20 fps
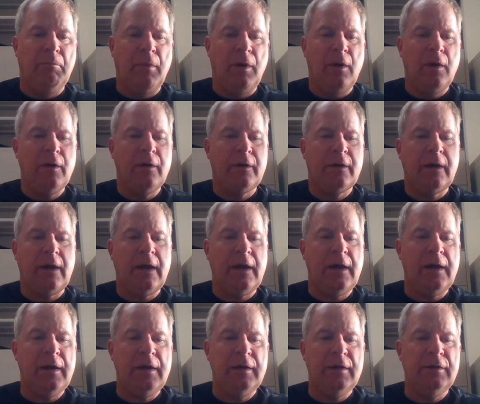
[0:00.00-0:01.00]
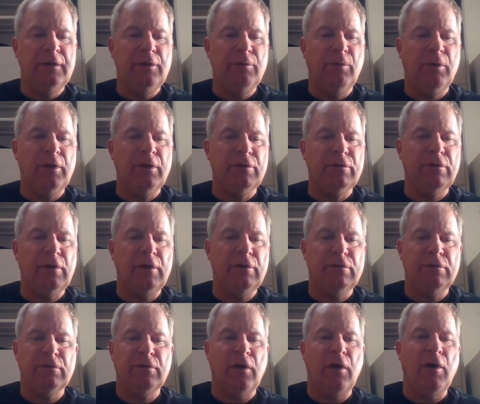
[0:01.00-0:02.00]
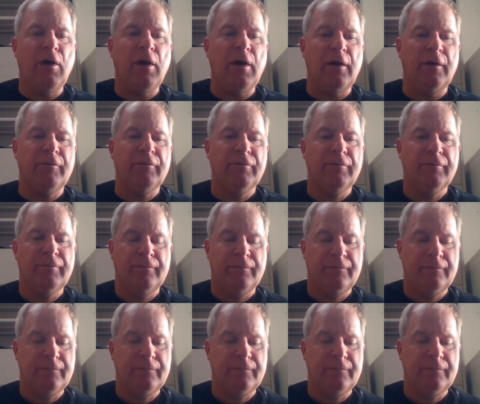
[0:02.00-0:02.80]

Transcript: mark a, you want to say star.